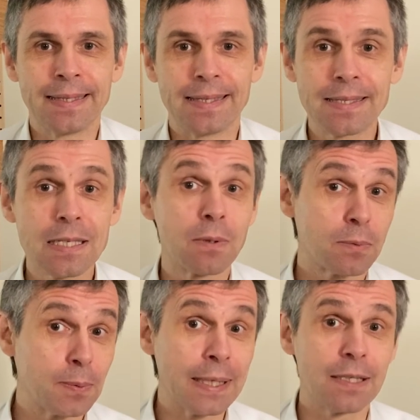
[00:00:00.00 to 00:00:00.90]
This is what
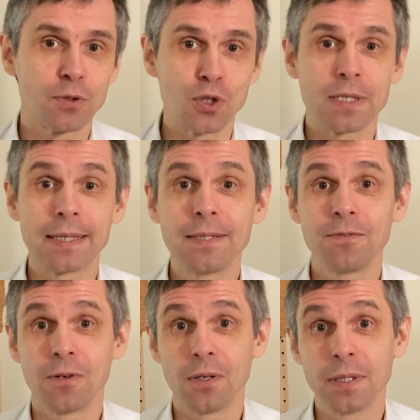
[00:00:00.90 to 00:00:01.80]
we will have to study
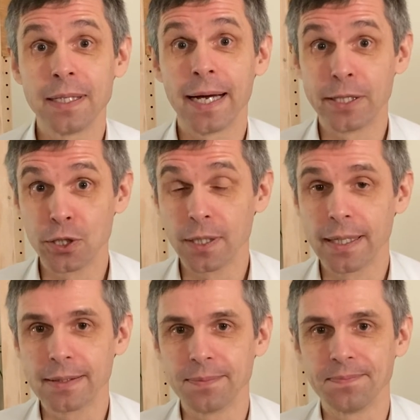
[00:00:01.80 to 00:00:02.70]
for the hydrogen
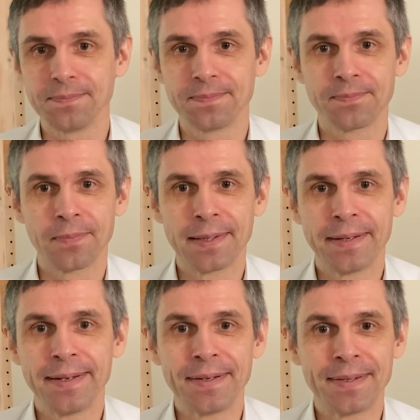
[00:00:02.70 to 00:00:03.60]
atom.
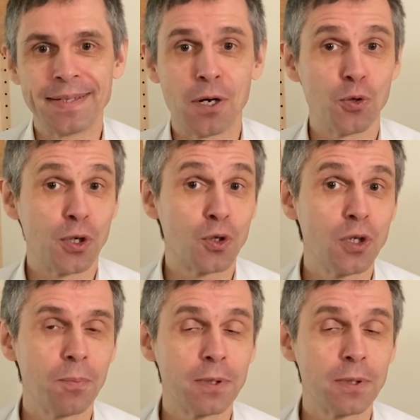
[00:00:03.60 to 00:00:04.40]
Now, the Coulomb